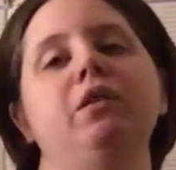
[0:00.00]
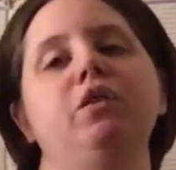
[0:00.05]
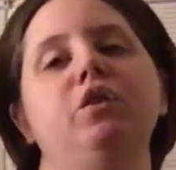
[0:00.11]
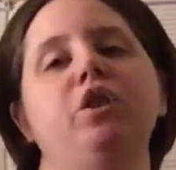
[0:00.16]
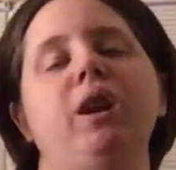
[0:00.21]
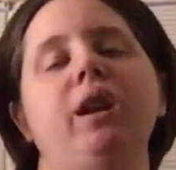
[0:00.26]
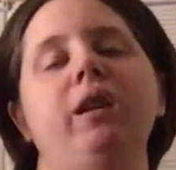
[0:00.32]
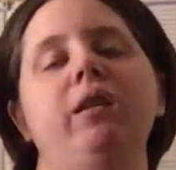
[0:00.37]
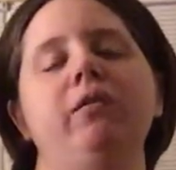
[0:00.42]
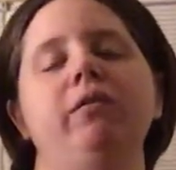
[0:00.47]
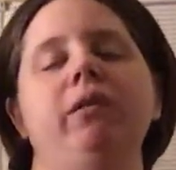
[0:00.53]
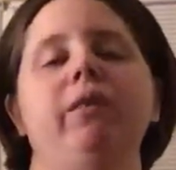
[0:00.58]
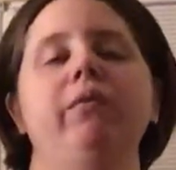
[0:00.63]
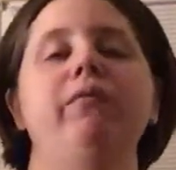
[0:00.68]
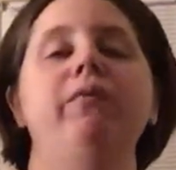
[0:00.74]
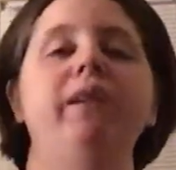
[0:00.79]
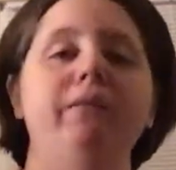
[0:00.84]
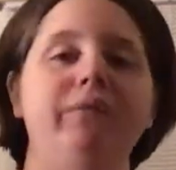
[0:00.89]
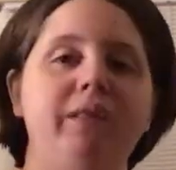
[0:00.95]
January
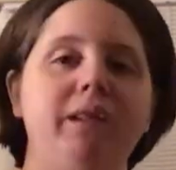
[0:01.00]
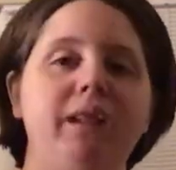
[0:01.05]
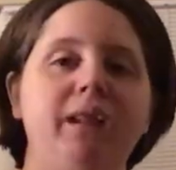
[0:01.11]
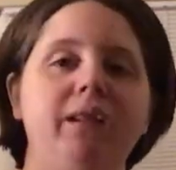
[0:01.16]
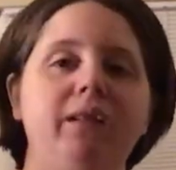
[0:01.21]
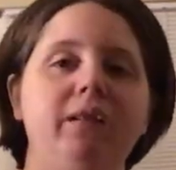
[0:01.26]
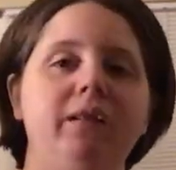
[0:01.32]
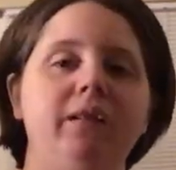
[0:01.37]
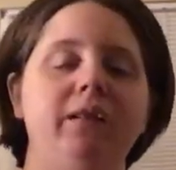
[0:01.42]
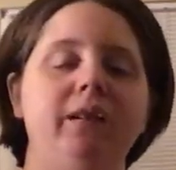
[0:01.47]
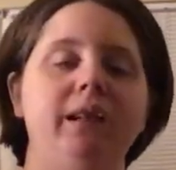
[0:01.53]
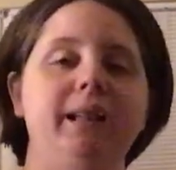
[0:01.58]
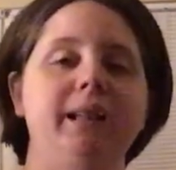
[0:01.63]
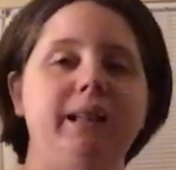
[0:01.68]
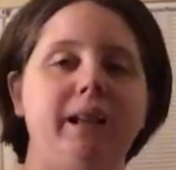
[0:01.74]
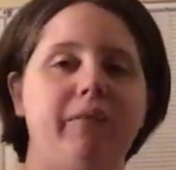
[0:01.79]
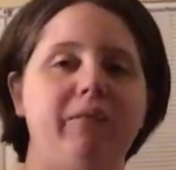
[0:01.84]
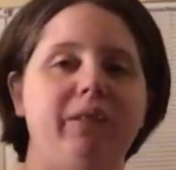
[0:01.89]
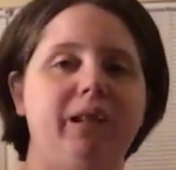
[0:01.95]
15th to the
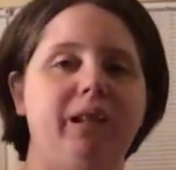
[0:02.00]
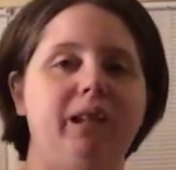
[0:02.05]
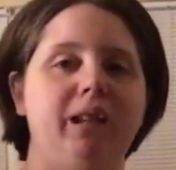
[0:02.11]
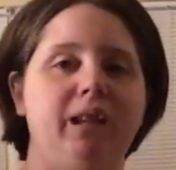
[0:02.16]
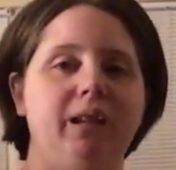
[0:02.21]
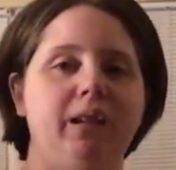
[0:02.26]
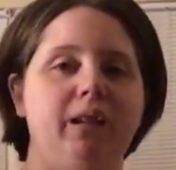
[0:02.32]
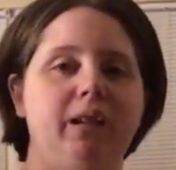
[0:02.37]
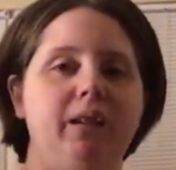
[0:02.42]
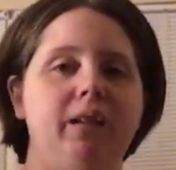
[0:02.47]
17th